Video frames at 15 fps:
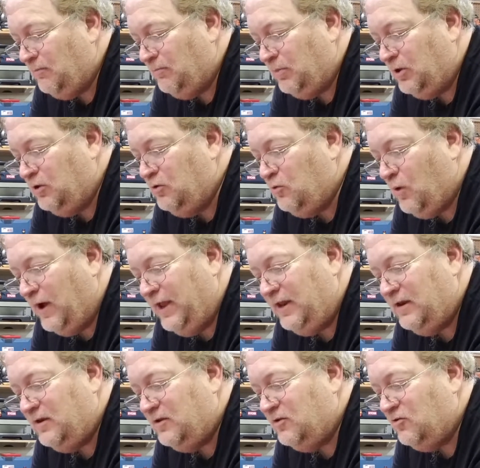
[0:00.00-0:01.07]
blue,
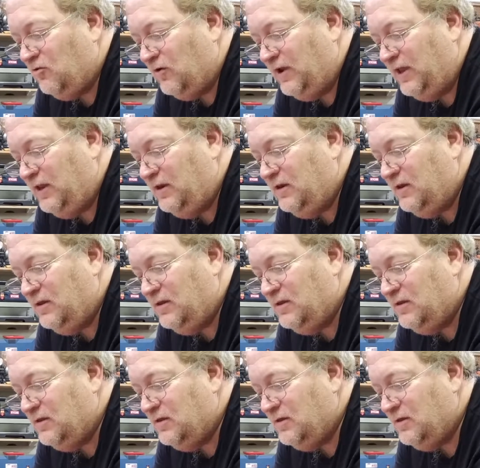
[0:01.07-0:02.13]
white, green,
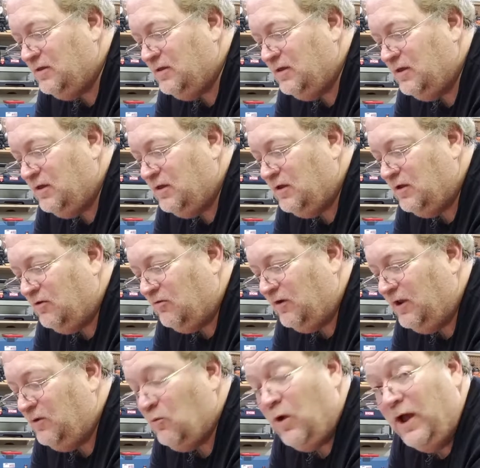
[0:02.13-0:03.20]

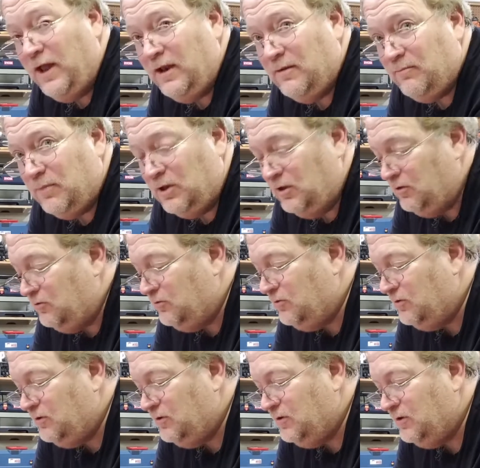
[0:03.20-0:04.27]
green, white, blue,
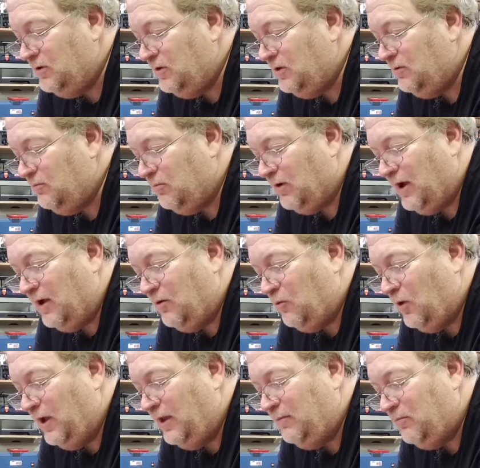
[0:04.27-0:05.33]
brown,
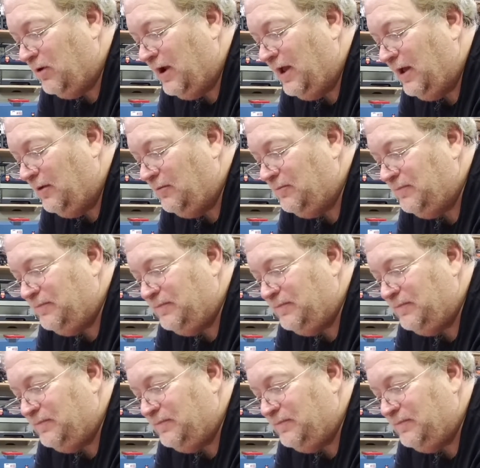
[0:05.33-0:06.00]
white, brown,